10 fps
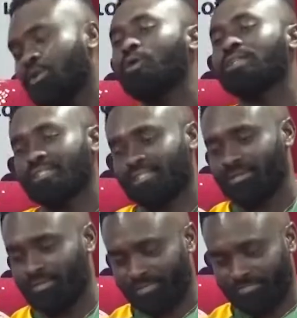On it,
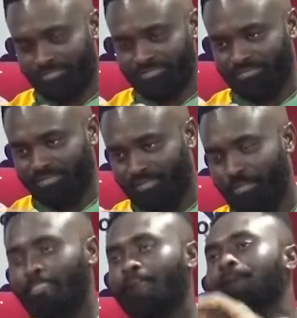Tim.
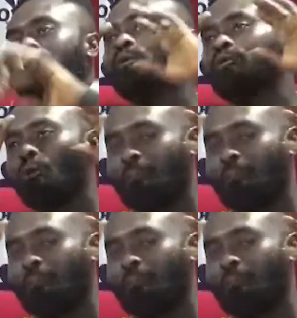Me call no